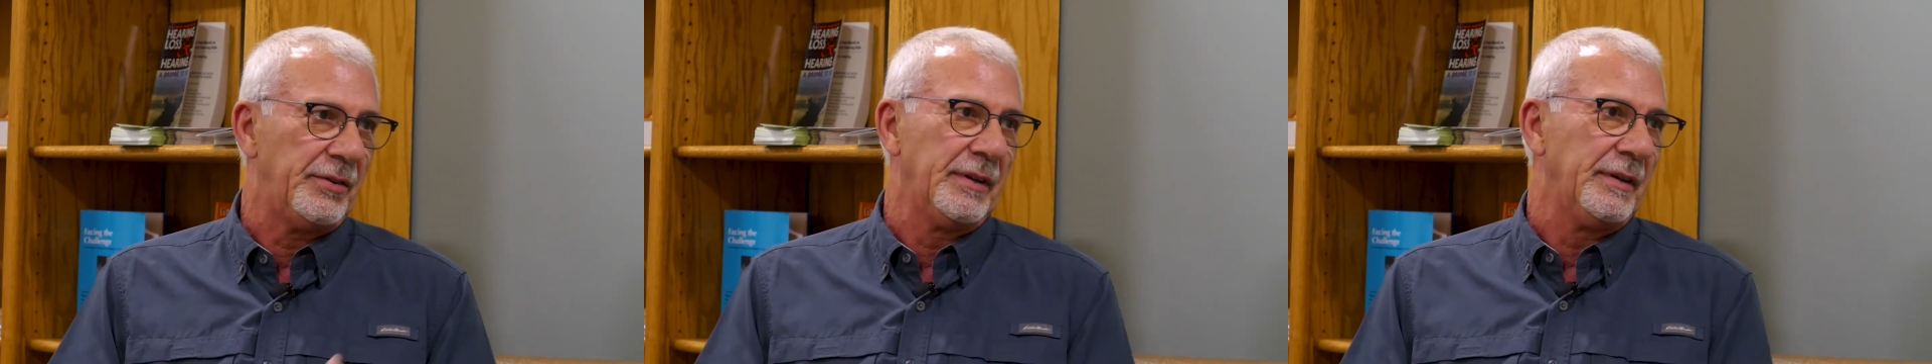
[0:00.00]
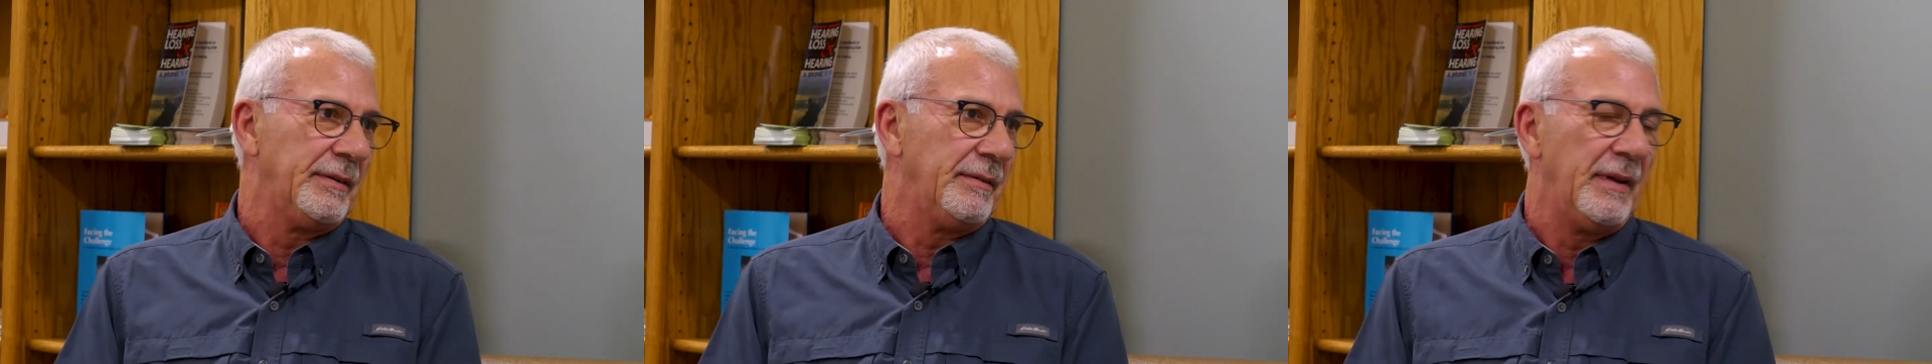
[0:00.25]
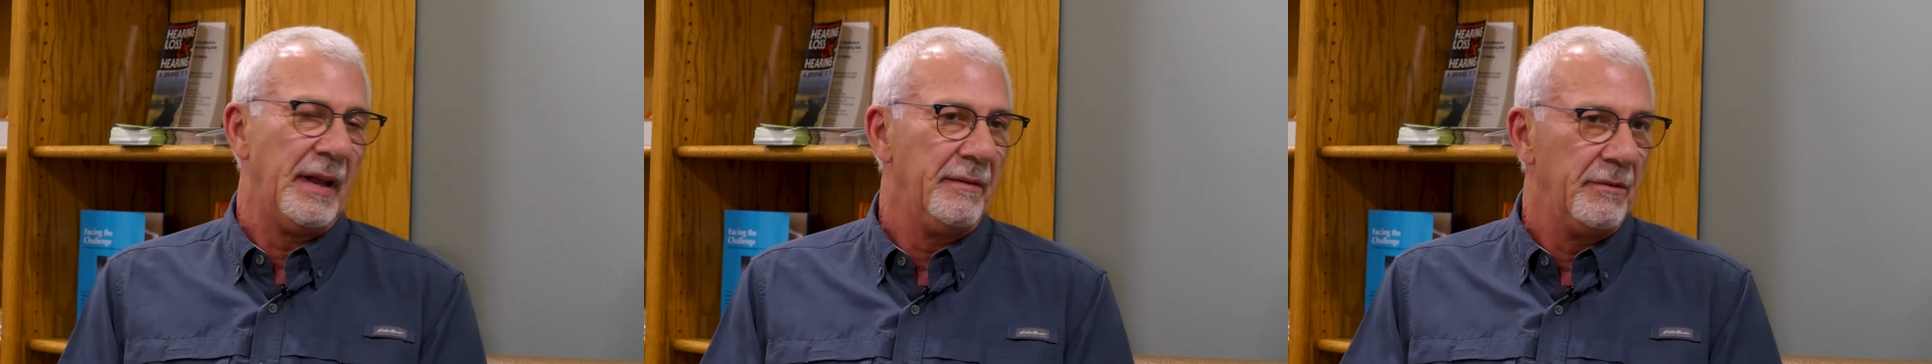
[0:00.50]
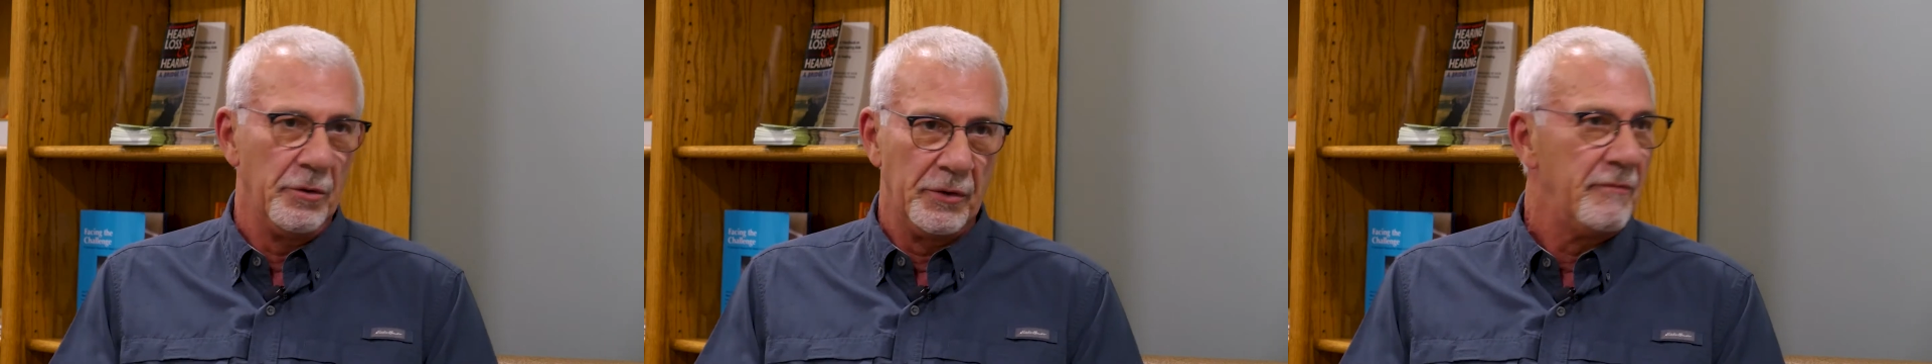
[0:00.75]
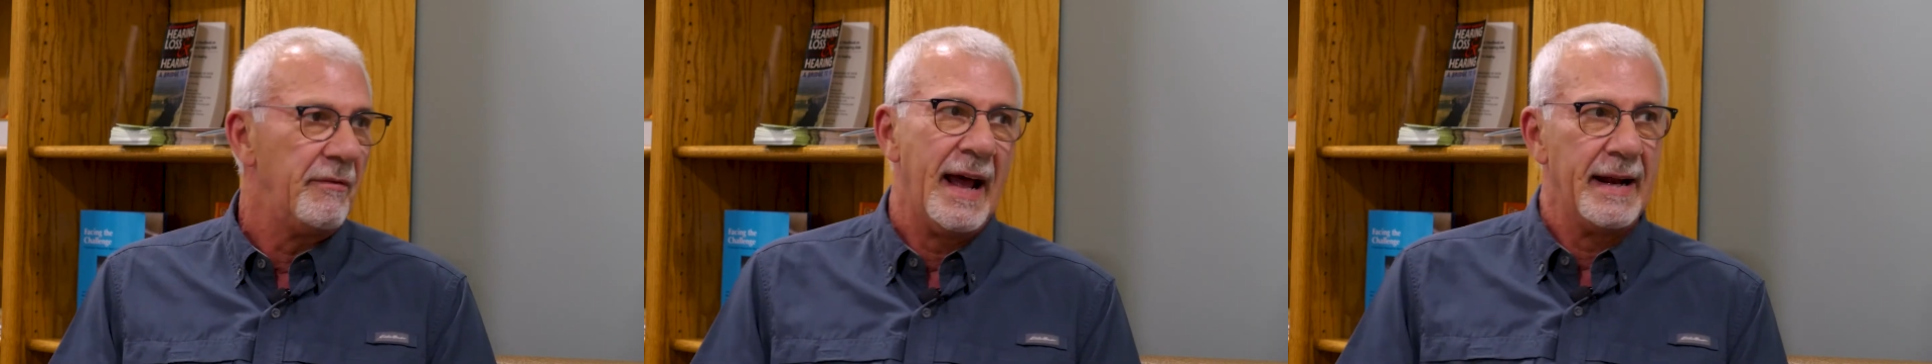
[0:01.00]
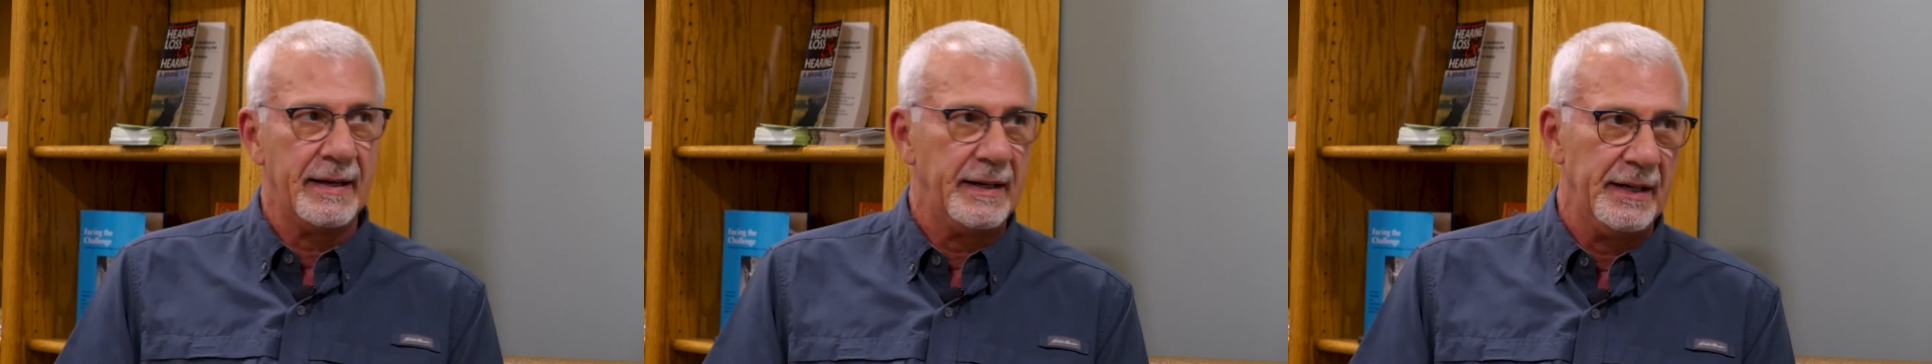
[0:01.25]
and th there's a
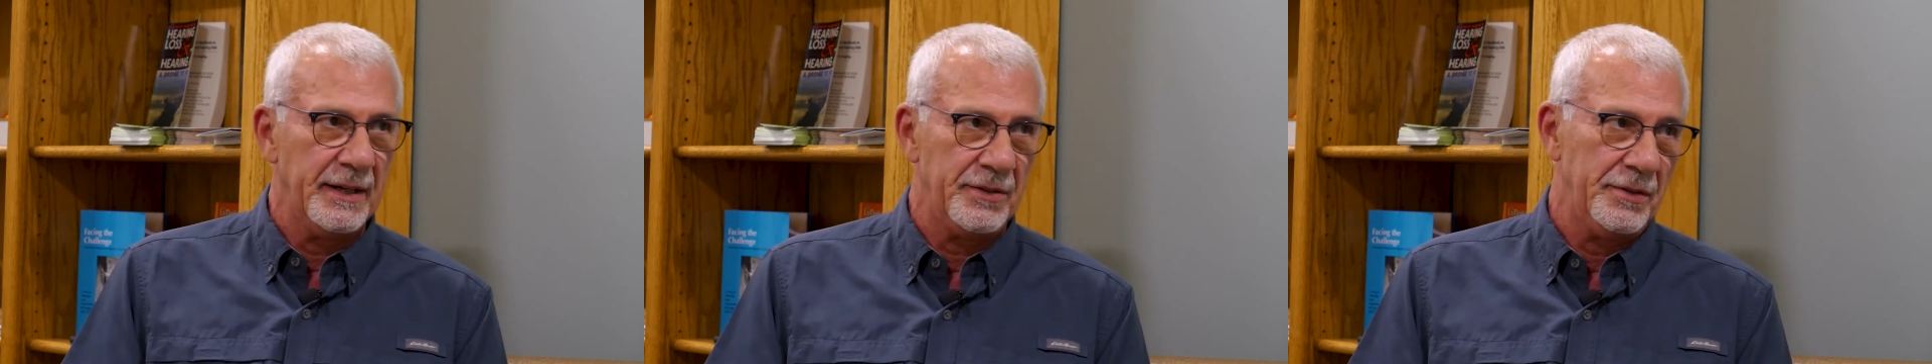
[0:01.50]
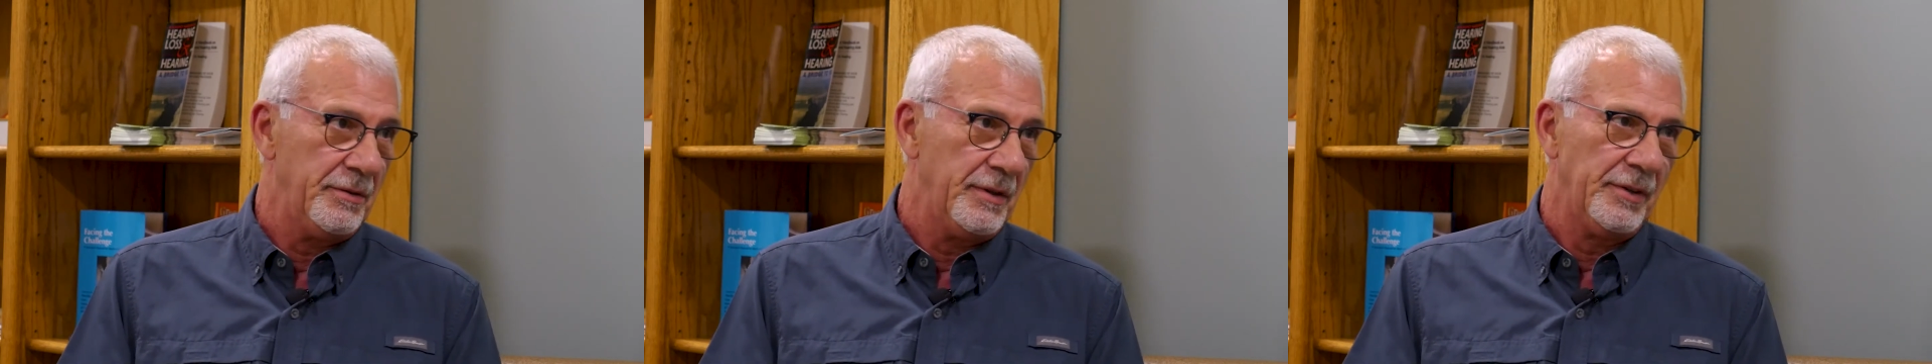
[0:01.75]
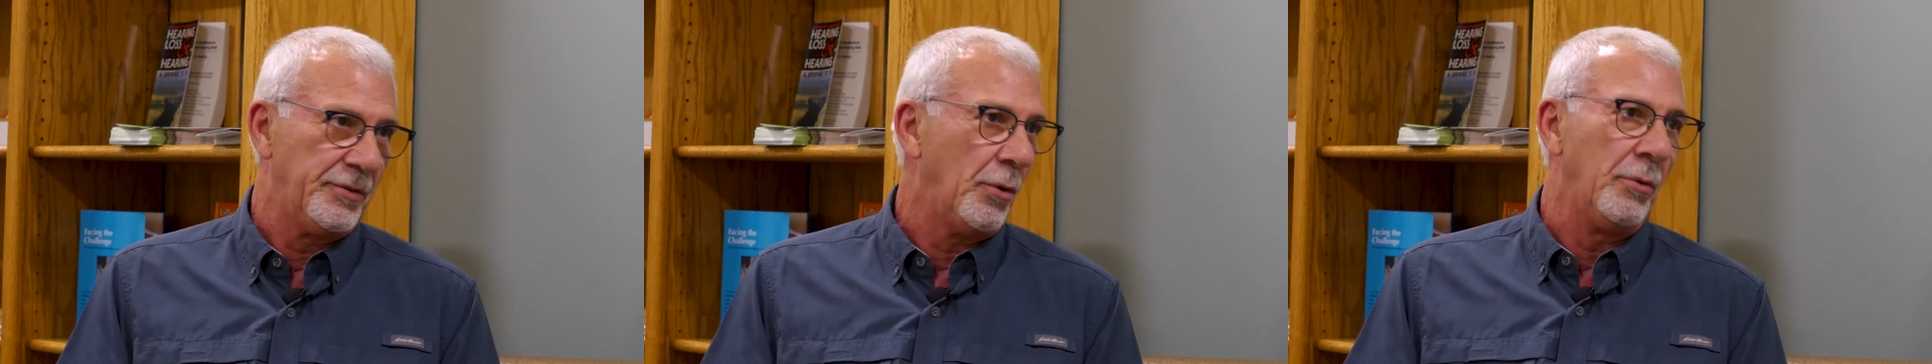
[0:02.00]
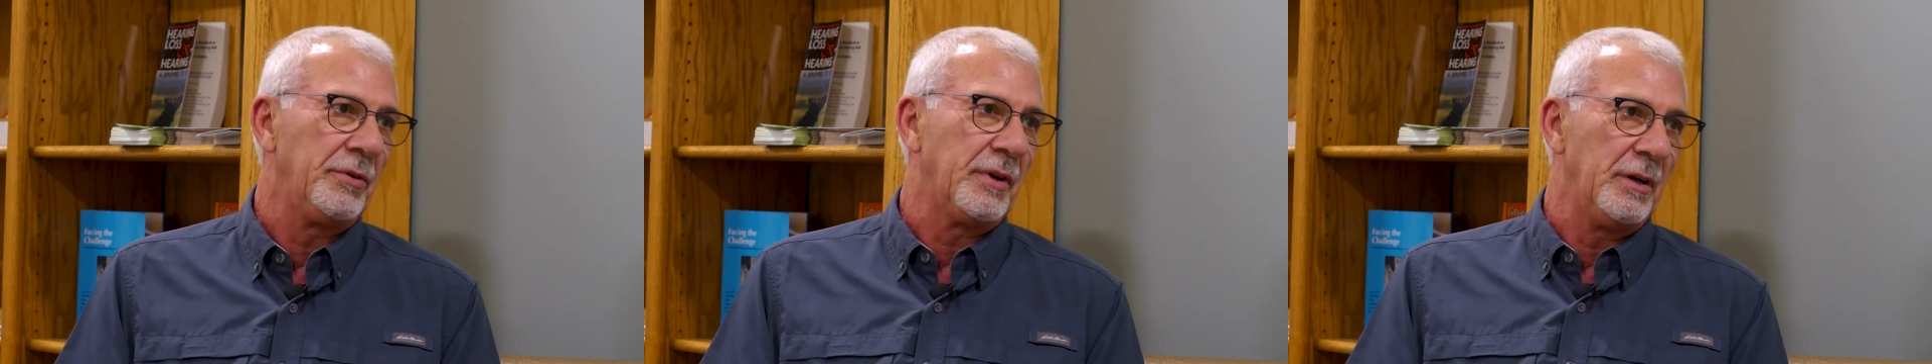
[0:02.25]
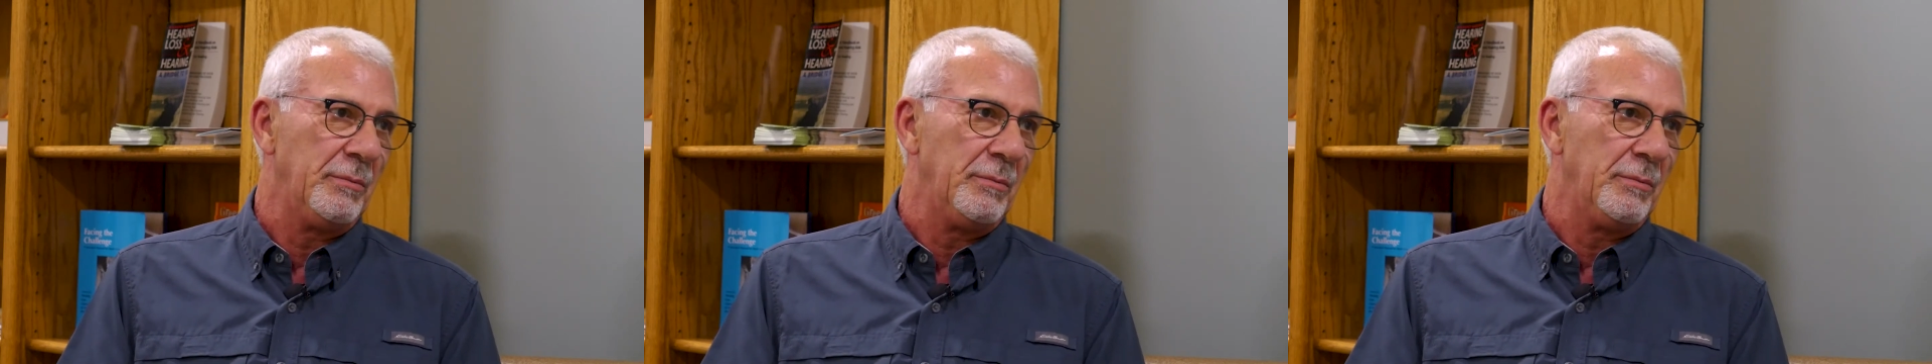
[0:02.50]
vanity issue that's always going to